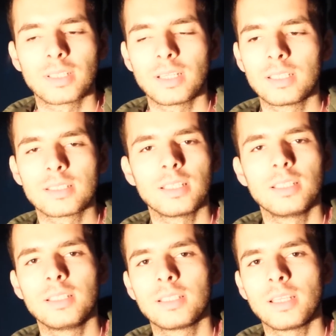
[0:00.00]
I
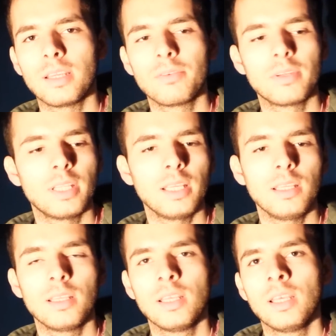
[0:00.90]
said it every
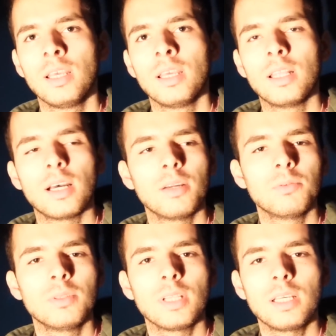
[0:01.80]
day. I
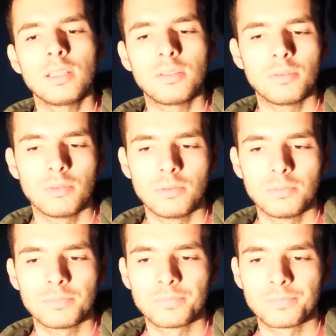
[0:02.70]
would like to